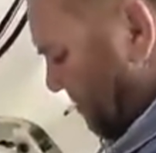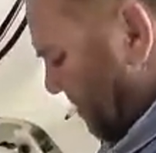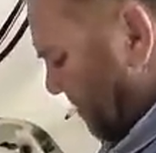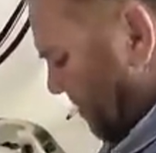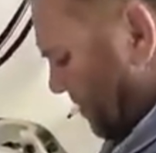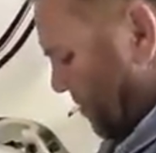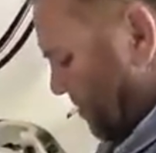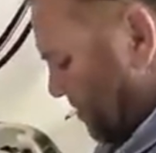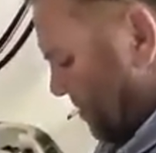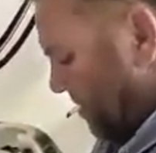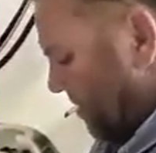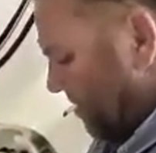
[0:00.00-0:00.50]

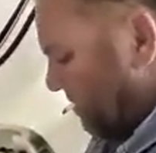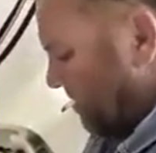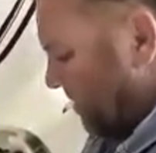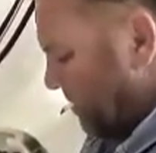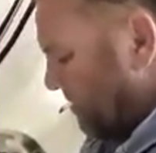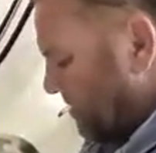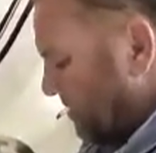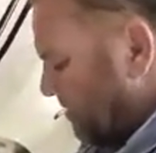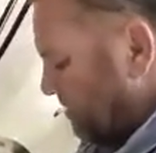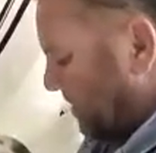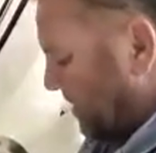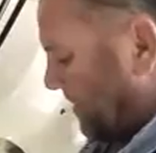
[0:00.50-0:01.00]
home, and I'm
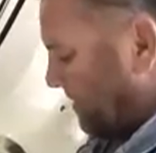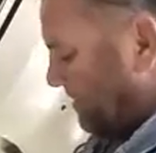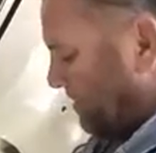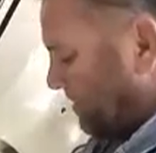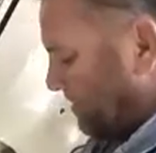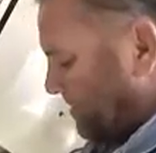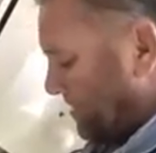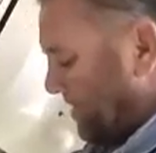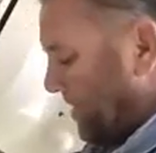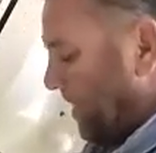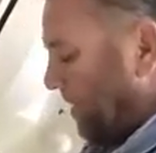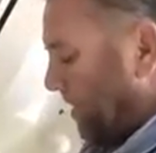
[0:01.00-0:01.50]
going to paint
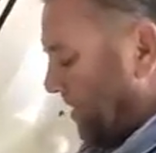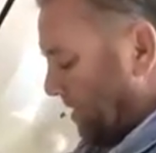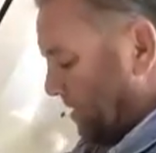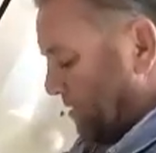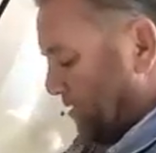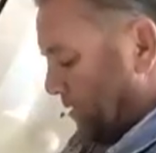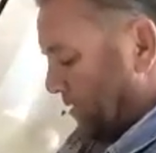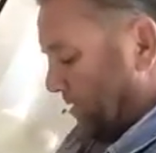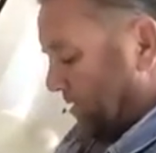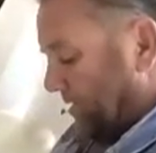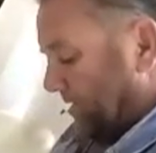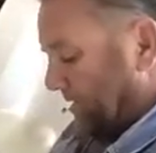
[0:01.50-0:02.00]
them yellow,
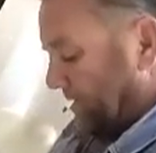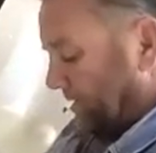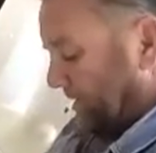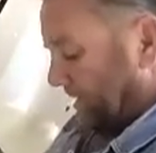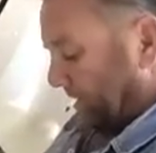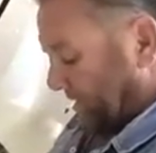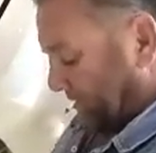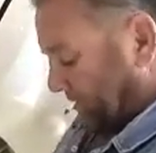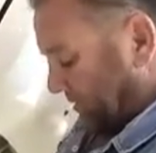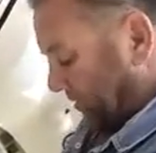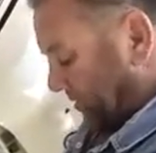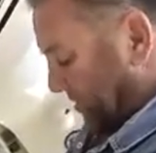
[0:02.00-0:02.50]

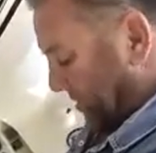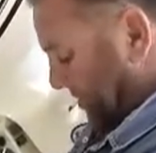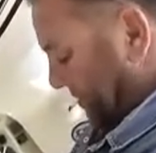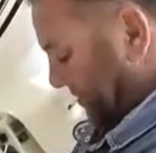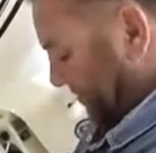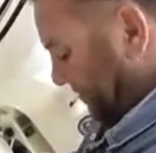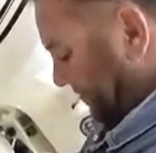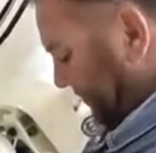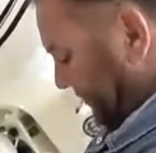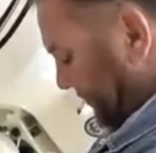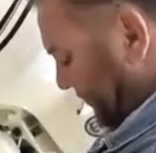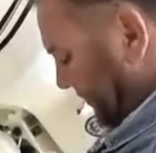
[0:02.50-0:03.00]
this colour.
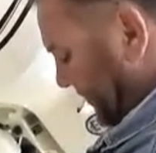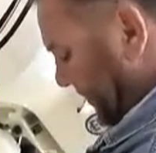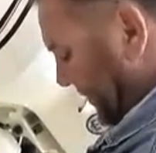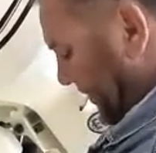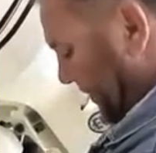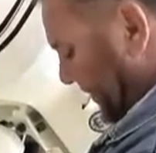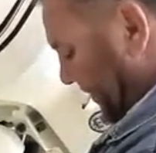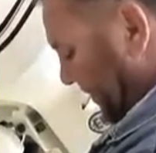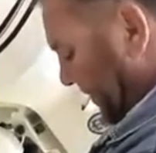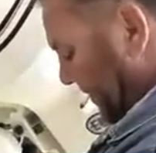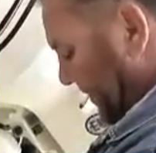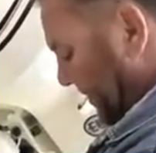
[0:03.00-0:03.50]

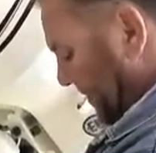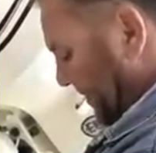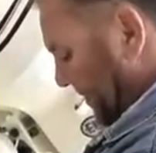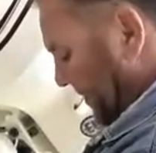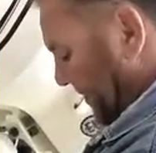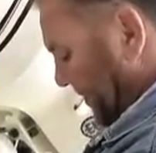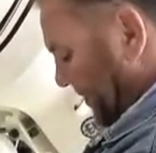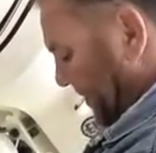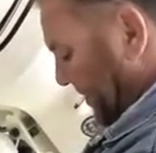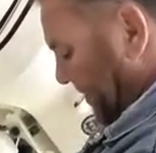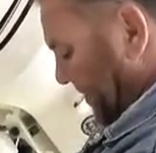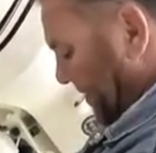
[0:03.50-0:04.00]

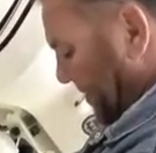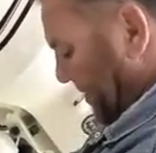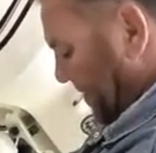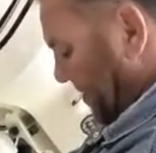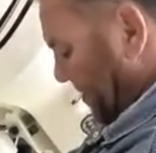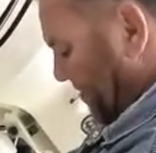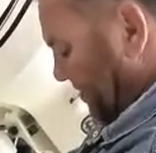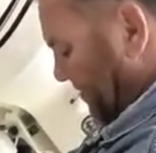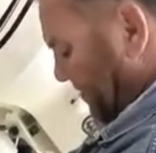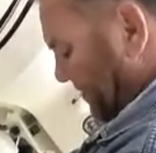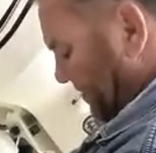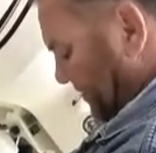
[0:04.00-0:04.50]

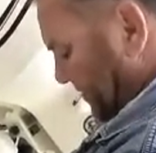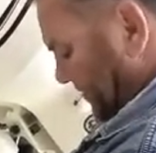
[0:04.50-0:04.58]
Um,